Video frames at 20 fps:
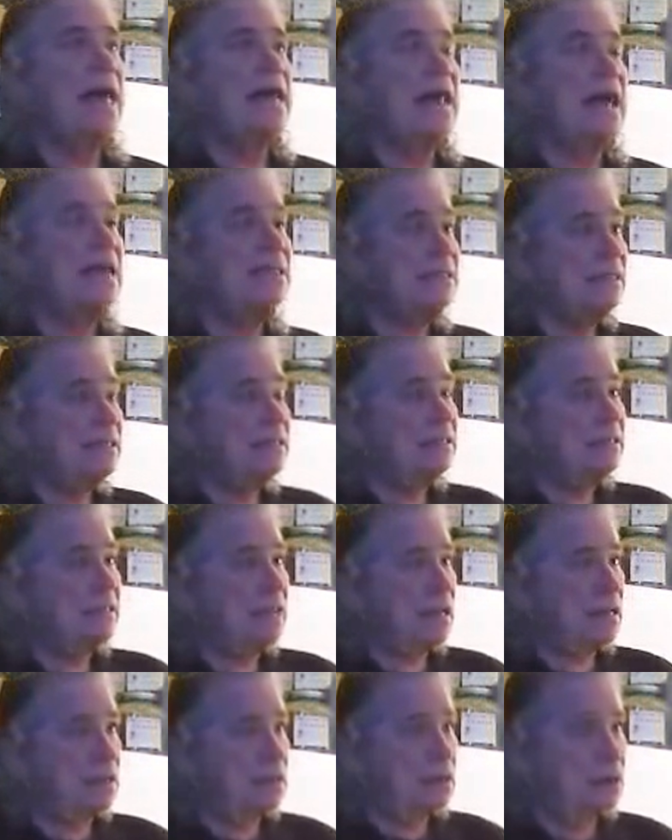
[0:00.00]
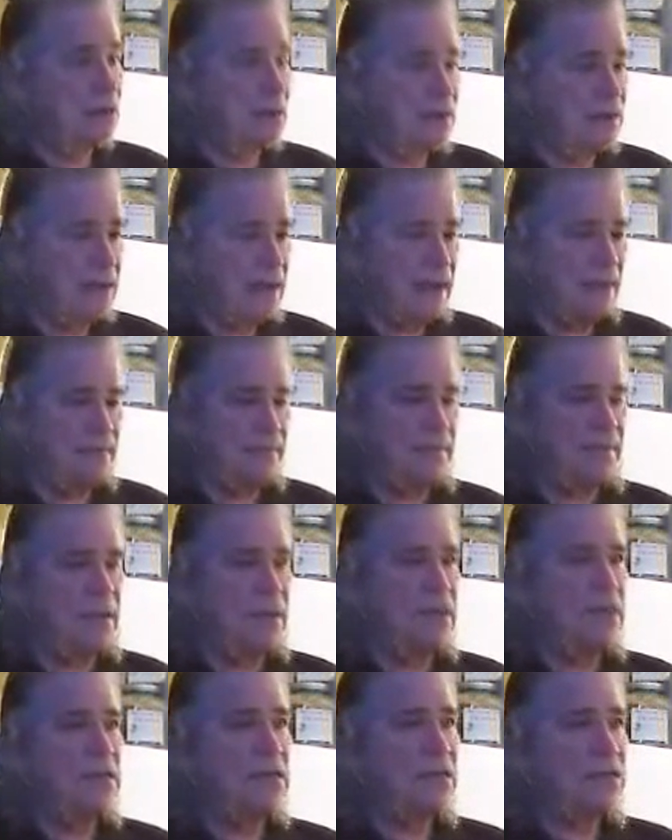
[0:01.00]
And as he's telling her that,
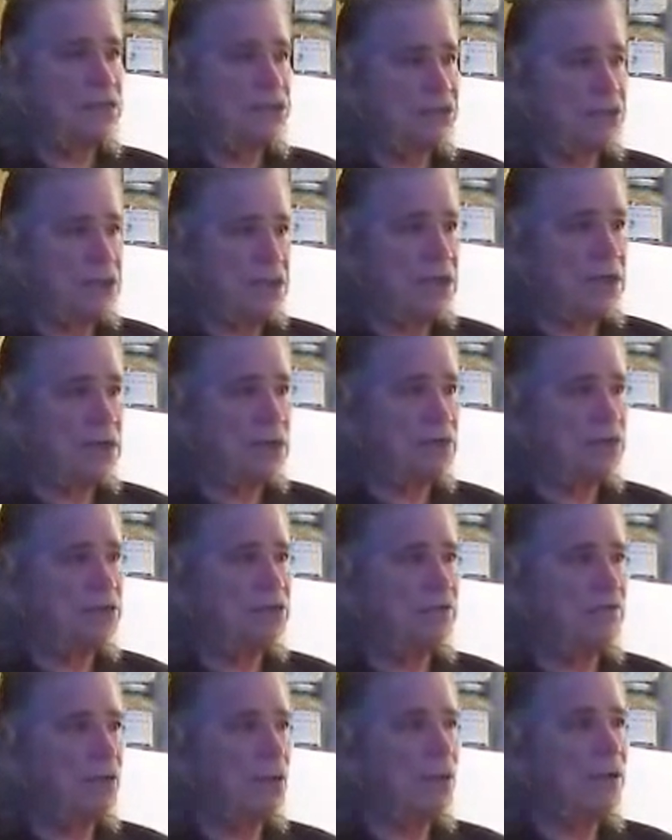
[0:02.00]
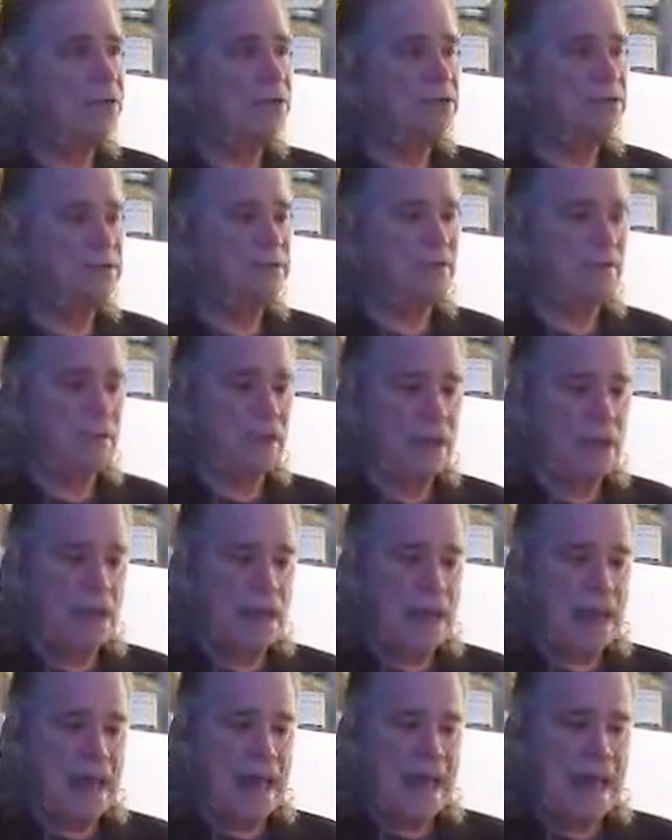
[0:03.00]
she hears a voice.
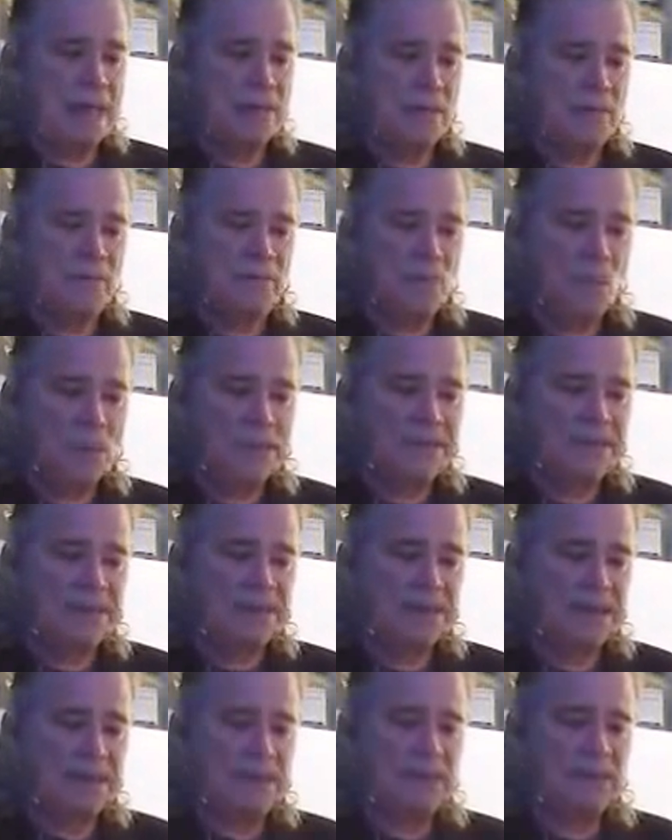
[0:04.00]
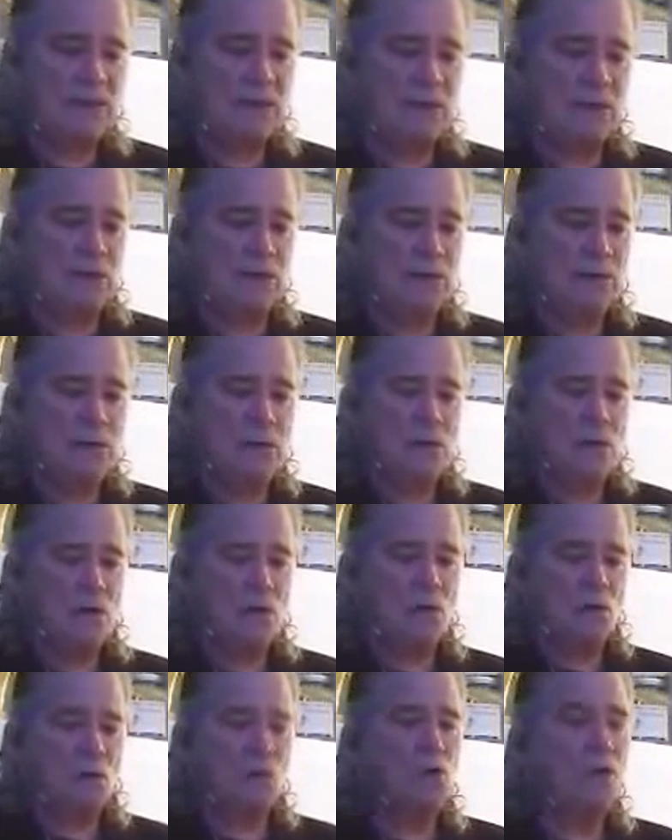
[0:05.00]
And the voice says to her,
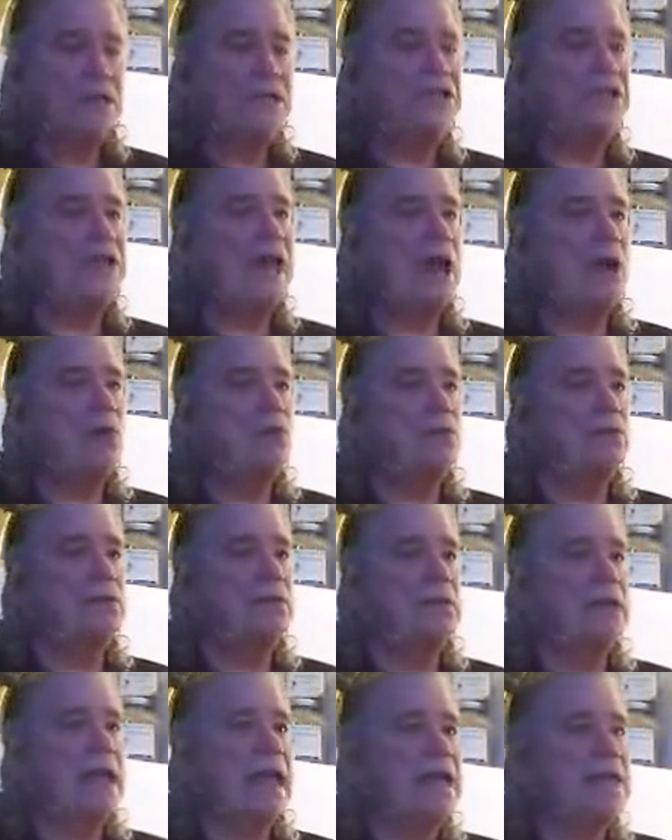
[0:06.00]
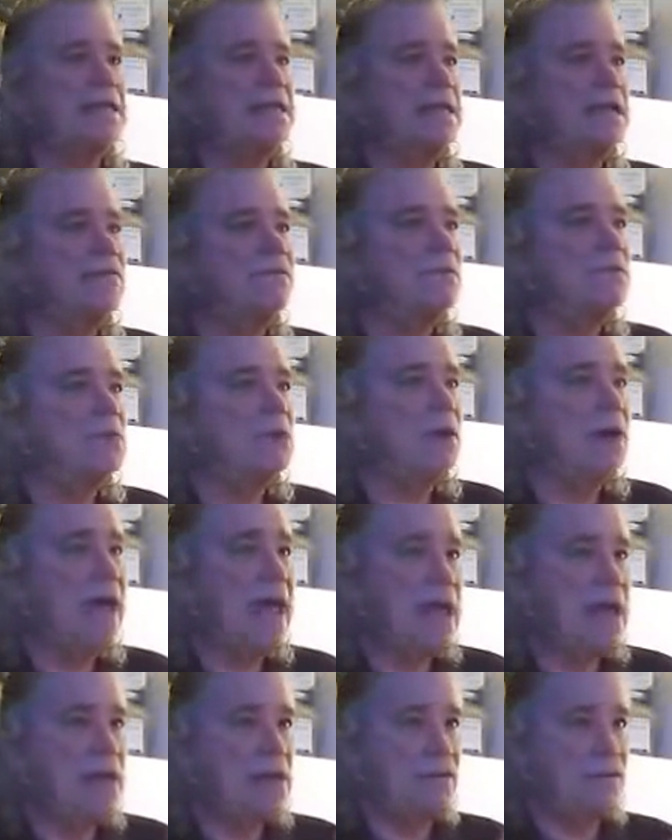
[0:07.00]
reach out and give him your
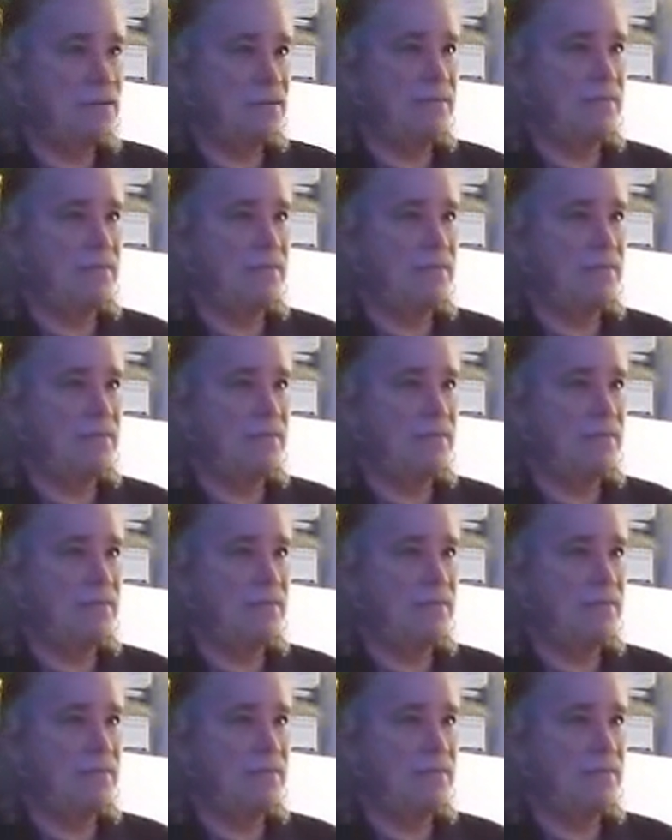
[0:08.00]
hand.